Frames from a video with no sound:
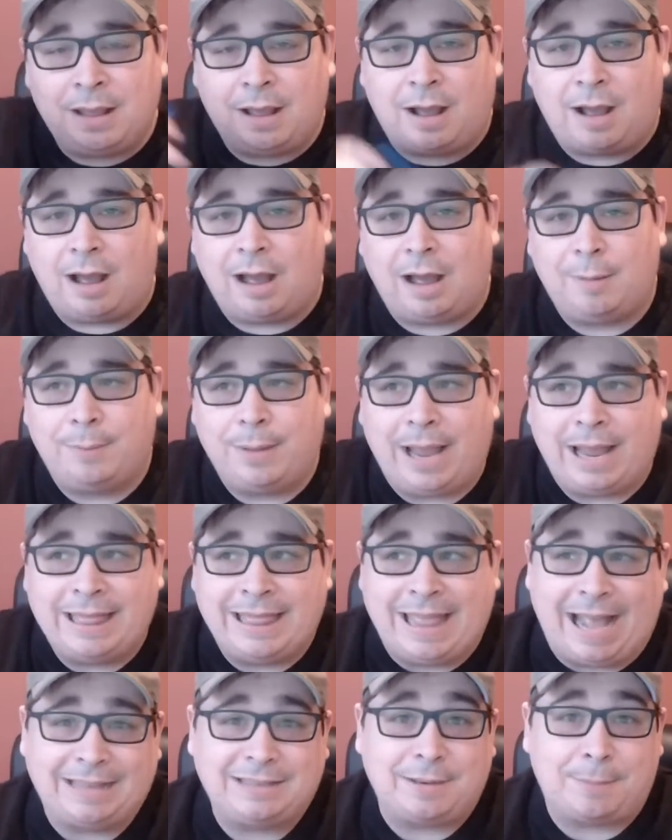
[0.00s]
Um,
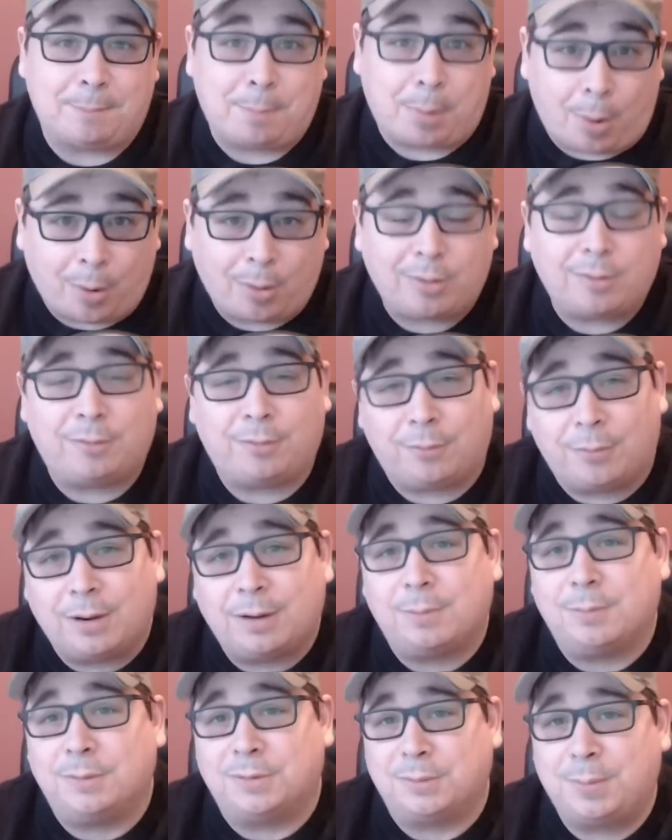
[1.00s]
and that's a part of
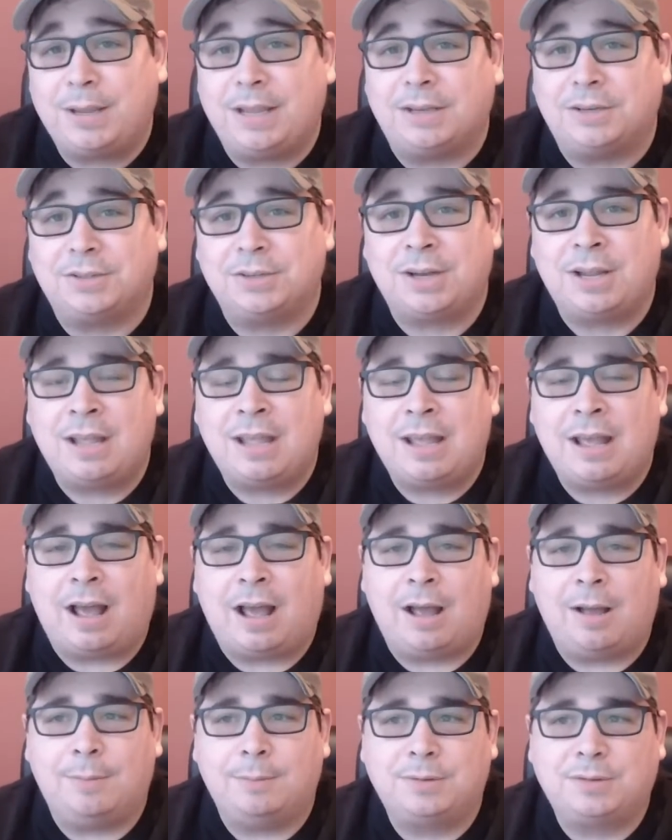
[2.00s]
freedom of speech.
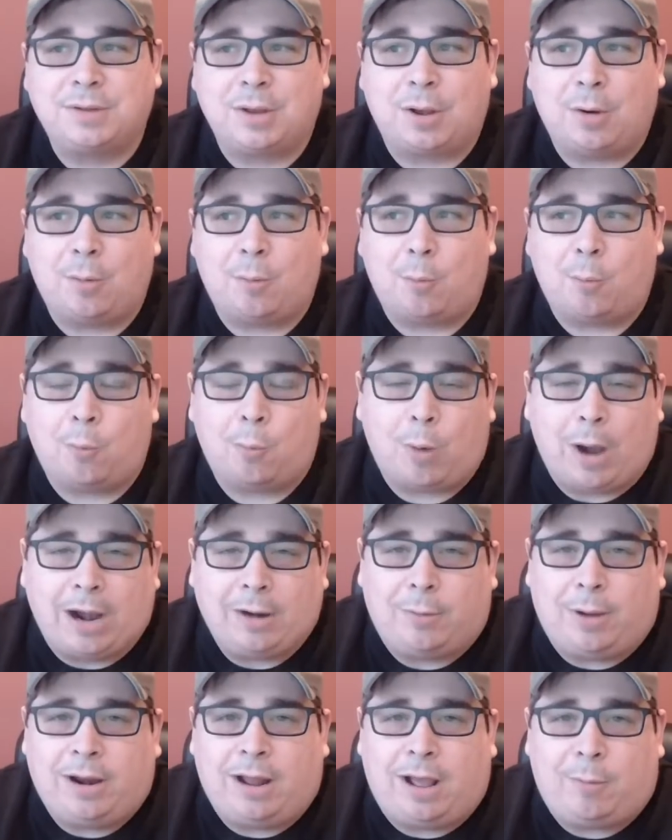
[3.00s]
Um, so, why
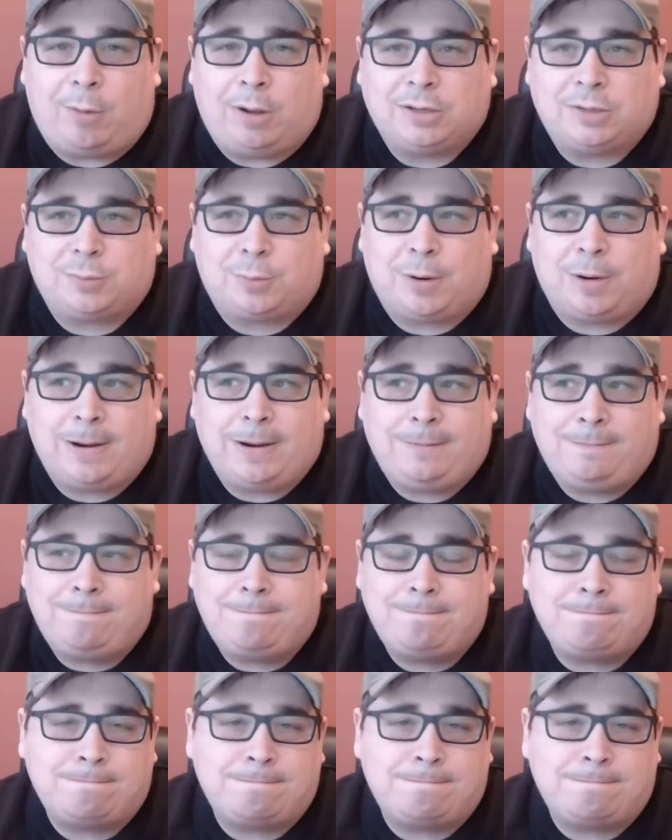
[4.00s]
do I not want swearing?